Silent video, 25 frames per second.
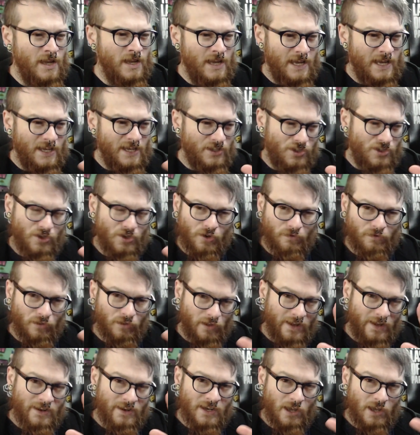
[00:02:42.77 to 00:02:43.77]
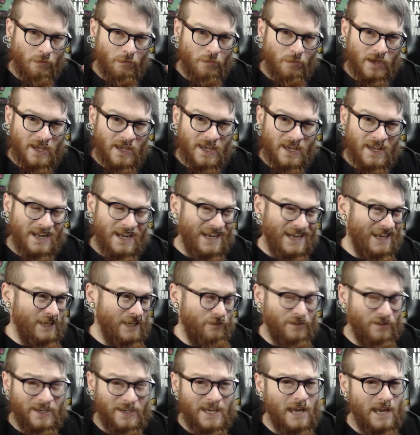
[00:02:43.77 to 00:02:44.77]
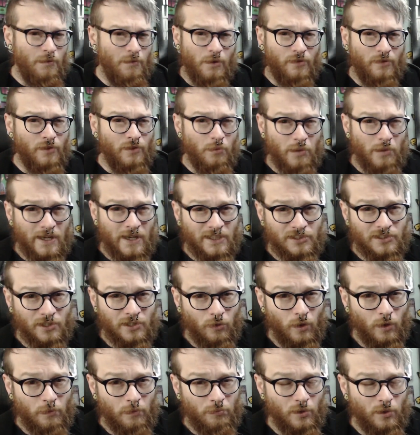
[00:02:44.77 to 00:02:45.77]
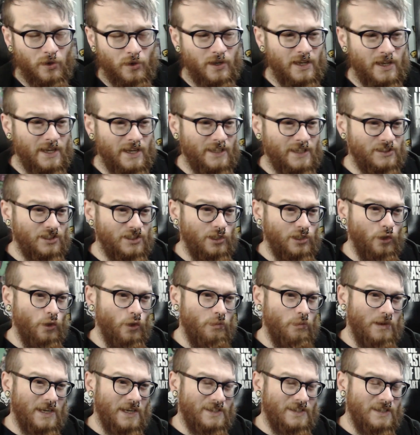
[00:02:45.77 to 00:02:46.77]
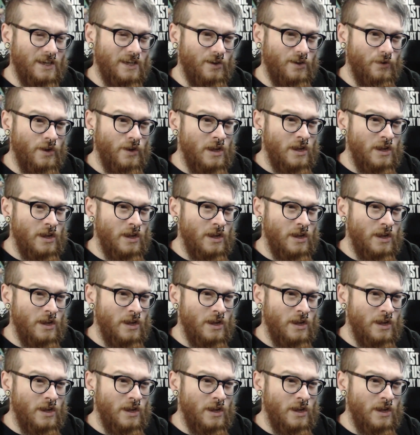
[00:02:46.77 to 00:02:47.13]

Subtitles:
It sort of lent a bit. It even came off the base at one point. I had to glue it back down.